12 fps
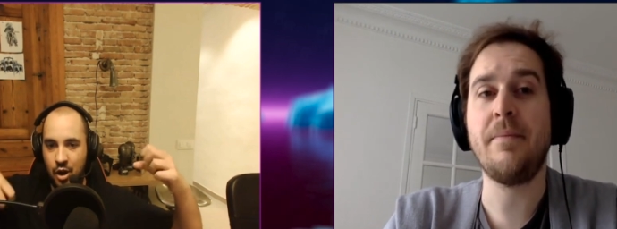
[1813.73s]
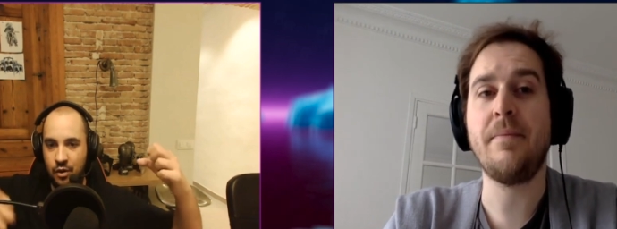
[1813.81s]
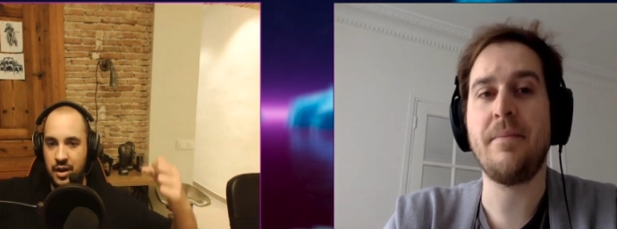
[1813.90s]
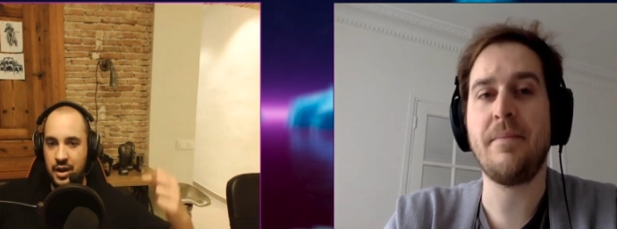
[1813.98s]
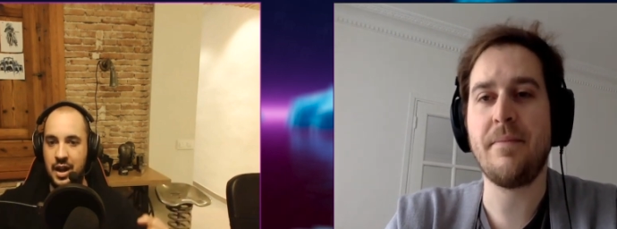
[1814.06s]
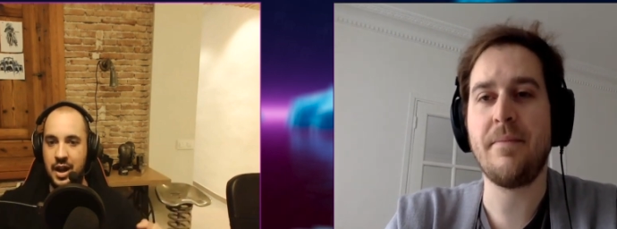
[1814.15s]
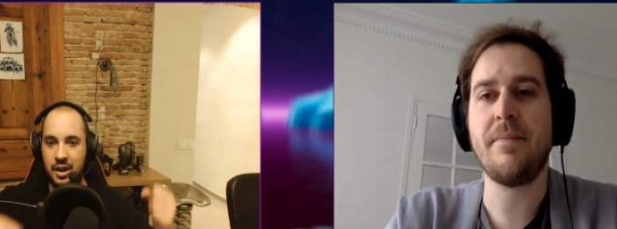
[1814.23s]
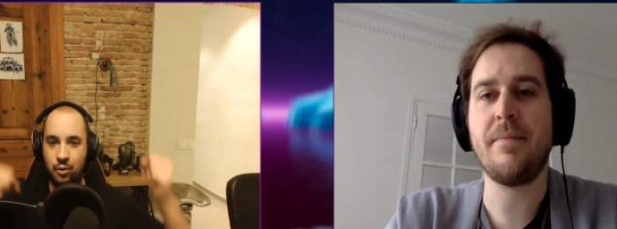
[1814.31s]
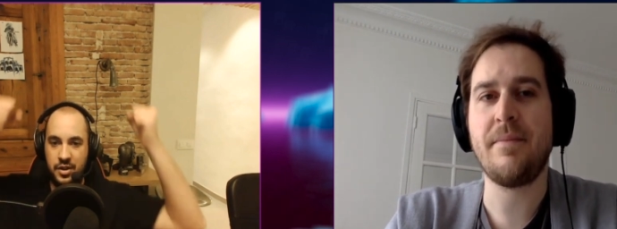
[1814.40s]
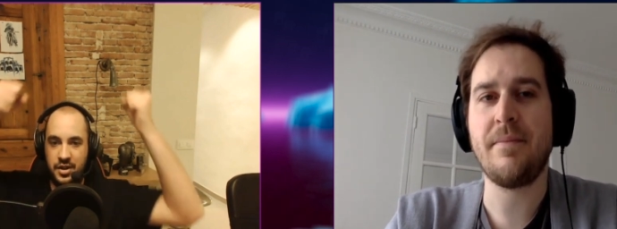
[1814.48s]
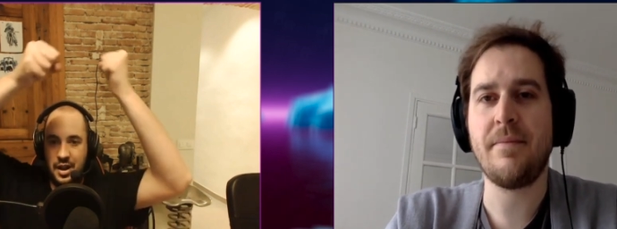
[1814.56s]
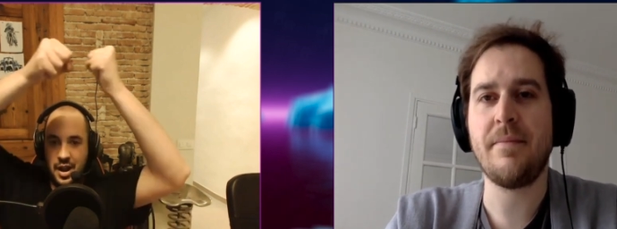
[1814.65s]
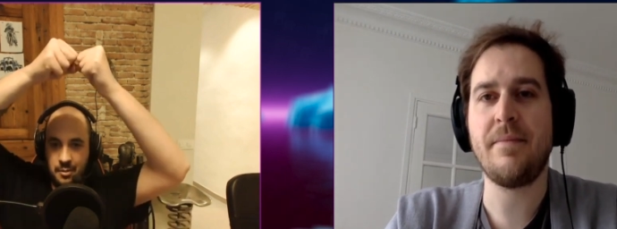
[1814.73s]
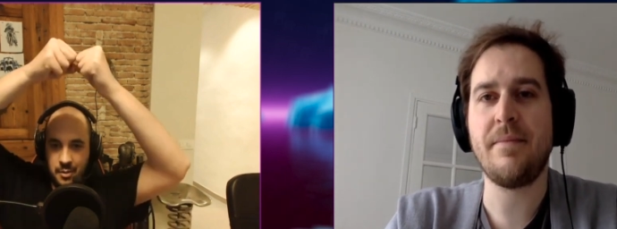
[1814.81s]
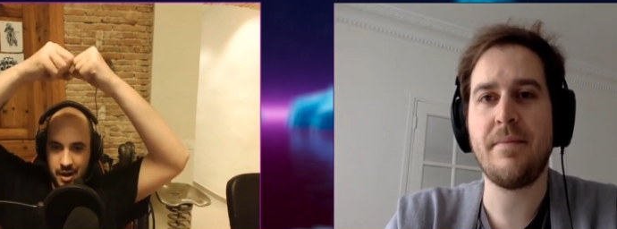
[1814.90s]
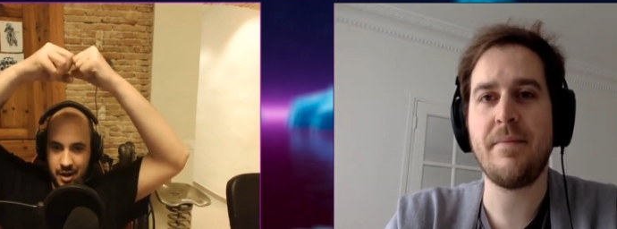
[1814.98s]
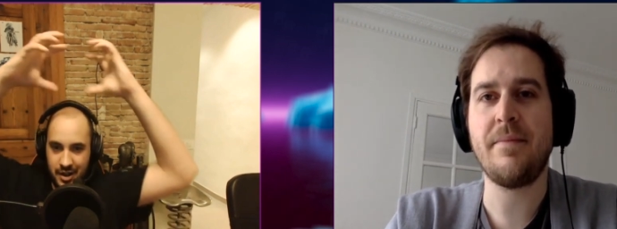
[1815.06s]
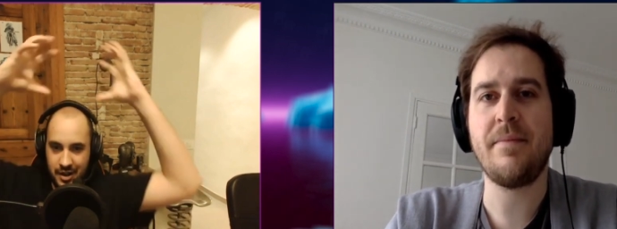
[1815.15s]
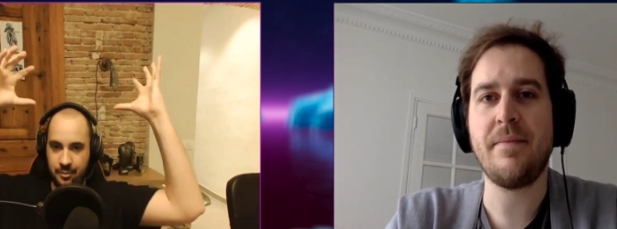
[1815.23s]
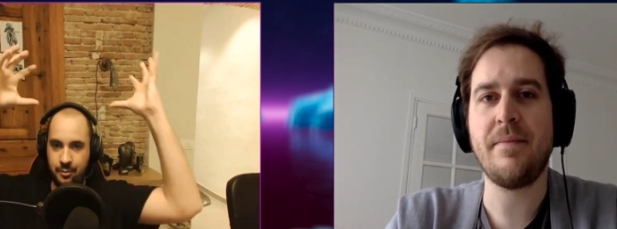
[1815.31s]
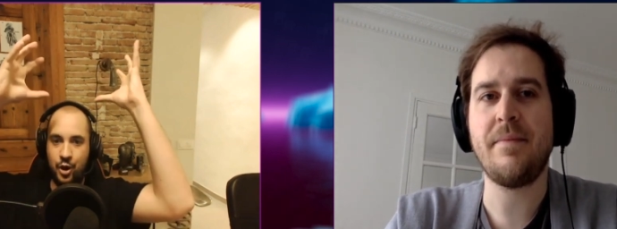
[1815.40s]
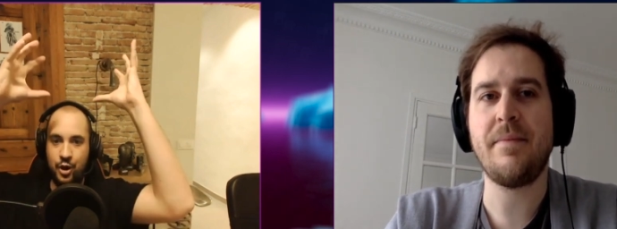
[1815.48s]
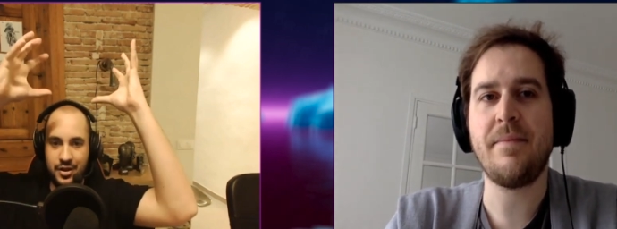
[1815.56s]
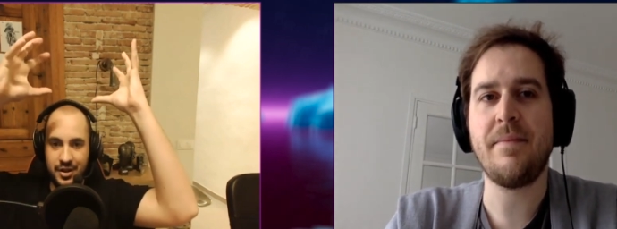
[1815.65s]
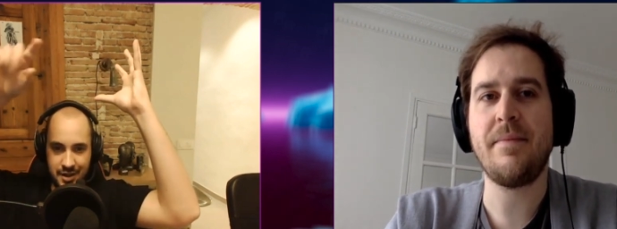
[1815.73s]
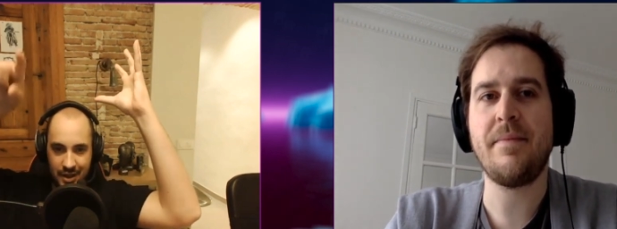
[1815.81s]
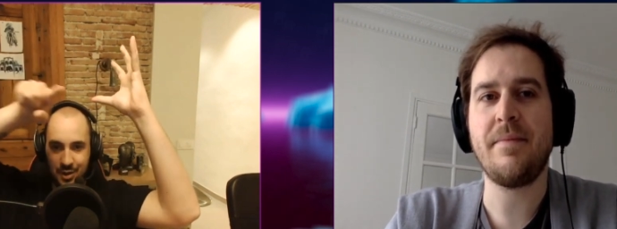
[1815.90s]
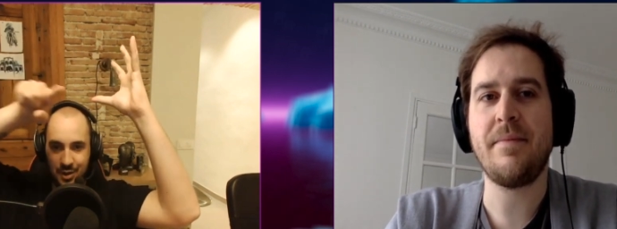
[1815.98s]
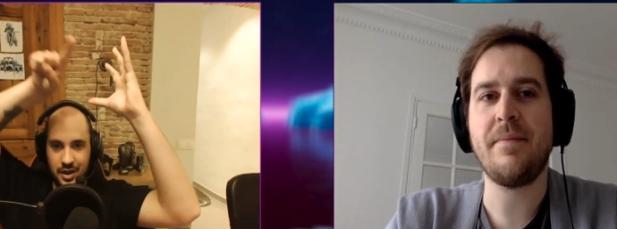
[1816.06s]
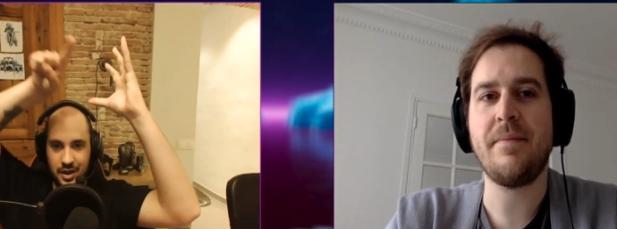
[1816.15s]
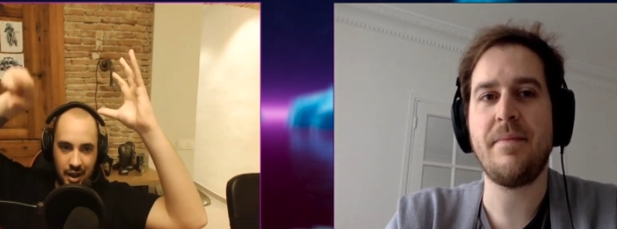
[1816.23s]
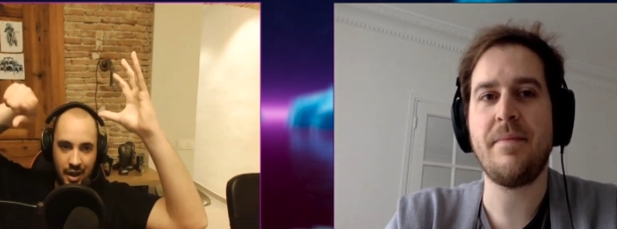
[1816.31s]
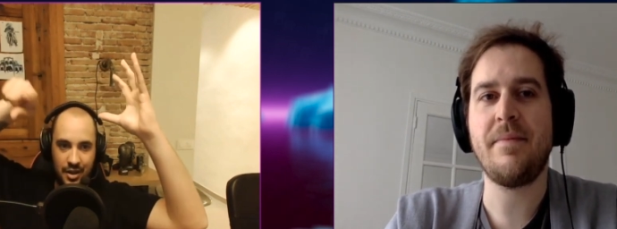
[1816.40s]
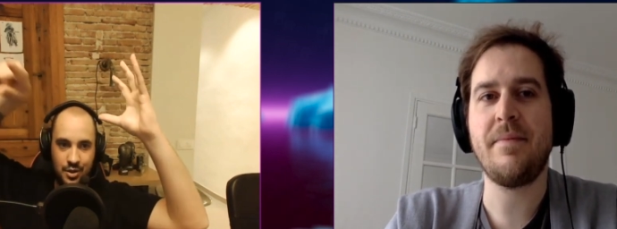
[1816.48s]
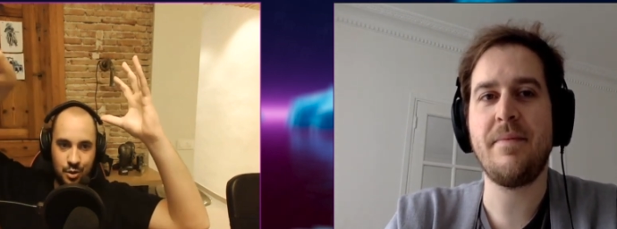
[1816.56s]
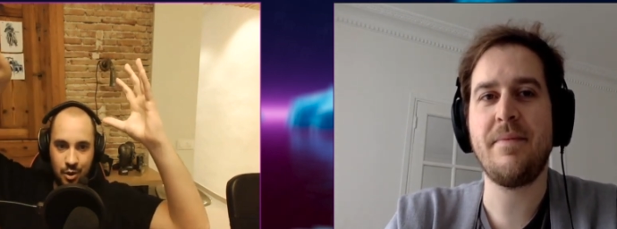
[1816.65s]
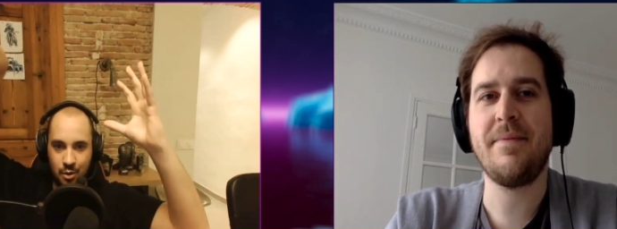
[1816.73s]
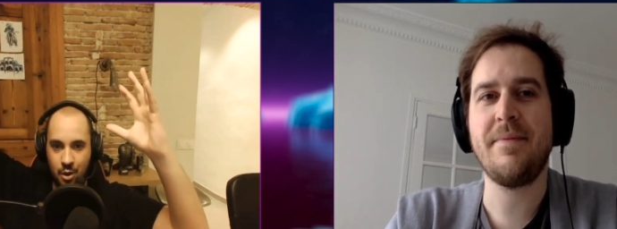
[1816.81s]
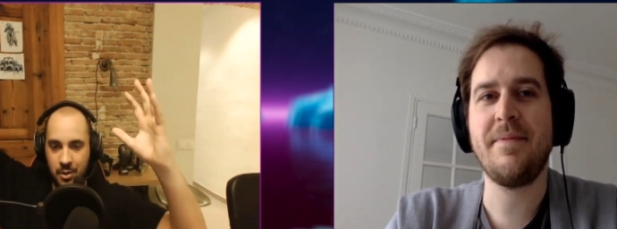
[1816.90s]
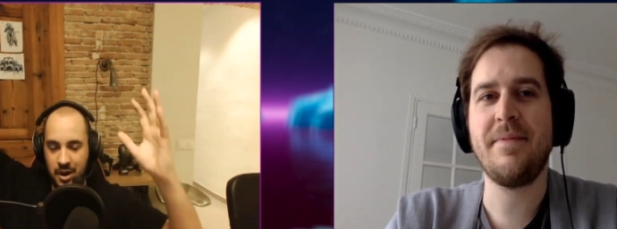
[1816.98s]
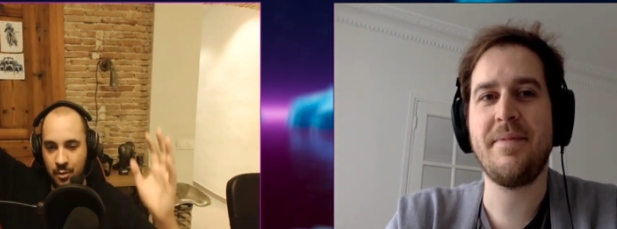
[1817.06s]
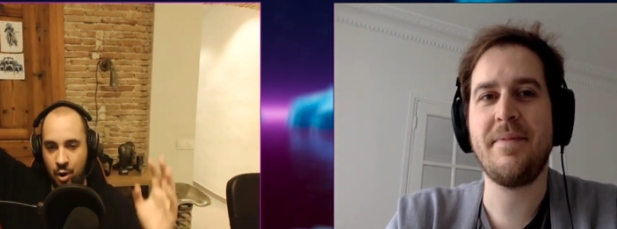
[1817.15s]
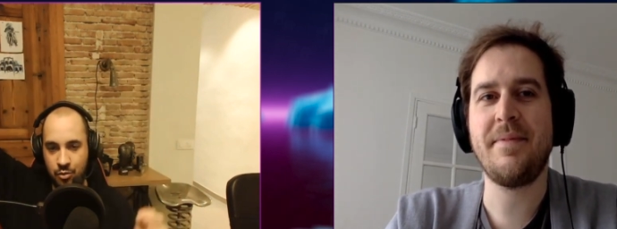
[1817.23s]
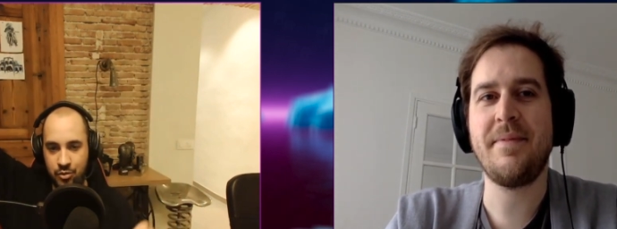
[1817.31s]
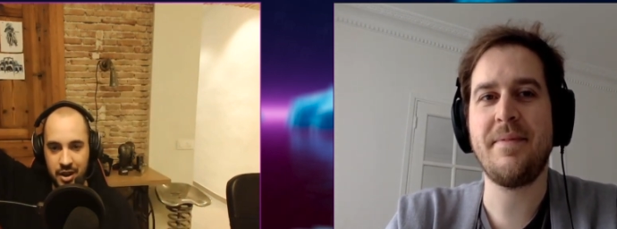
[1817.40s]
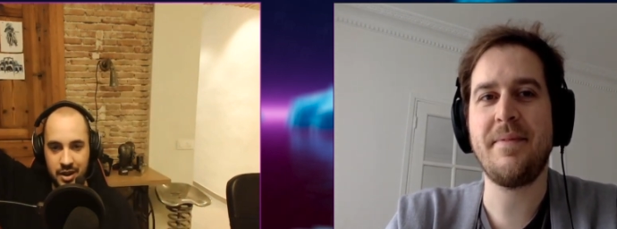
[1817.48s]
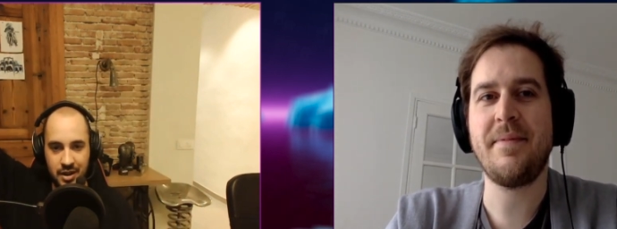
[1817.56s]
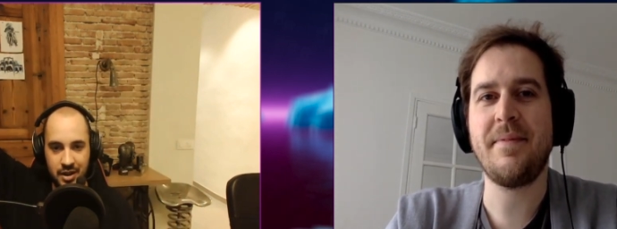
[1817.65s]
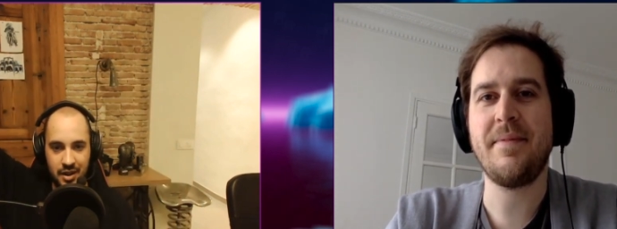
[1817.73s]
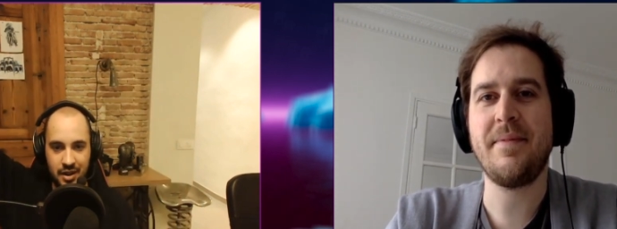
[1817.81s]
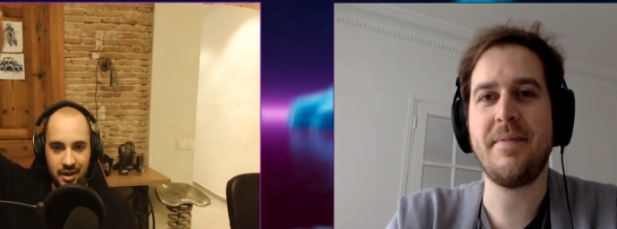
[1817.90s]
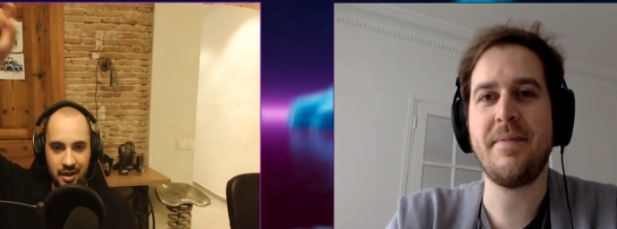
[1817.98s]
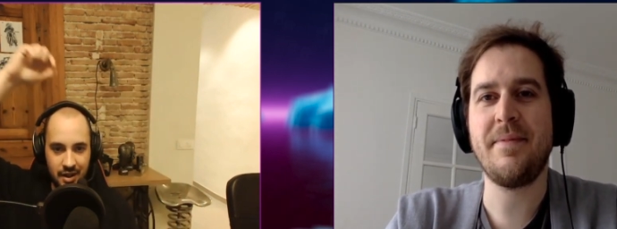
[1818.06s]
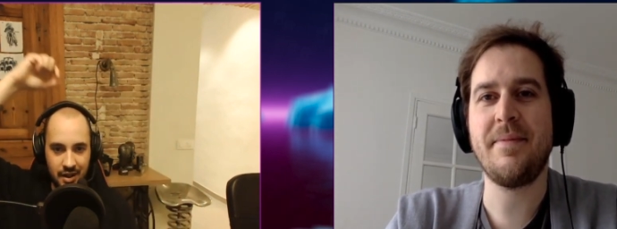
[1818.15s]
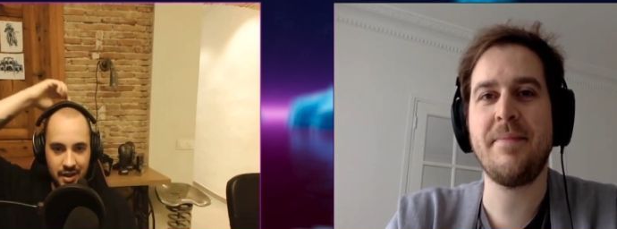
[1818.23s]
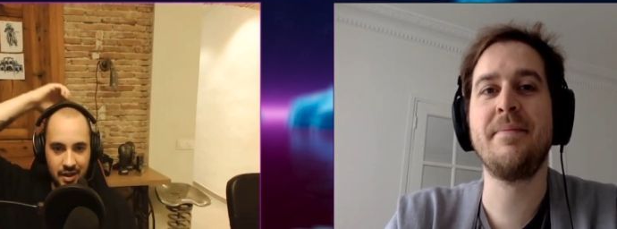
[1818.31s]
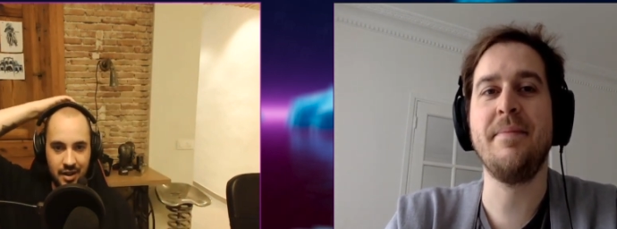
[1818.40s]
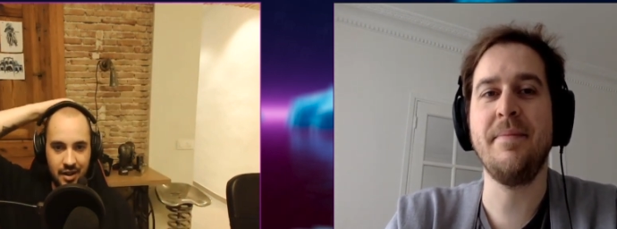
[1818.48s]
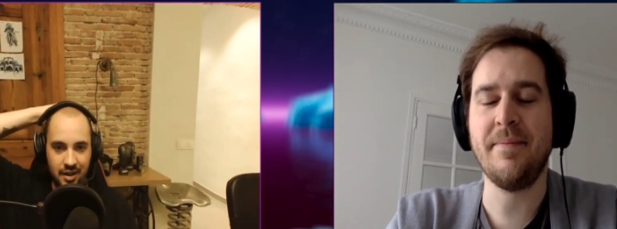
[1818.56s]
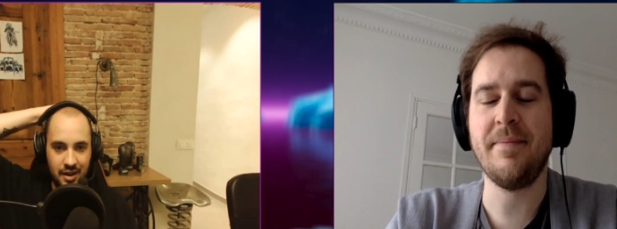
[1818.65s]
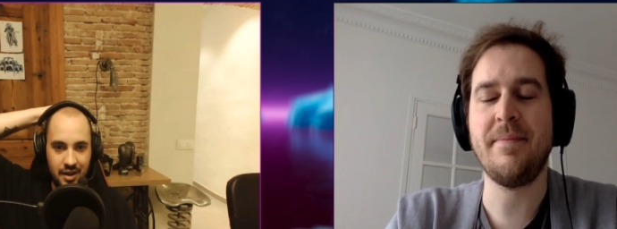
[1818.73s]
Speaker 1: of a guy with a hammer in a pot that he has to go over a mountain mm-hmm.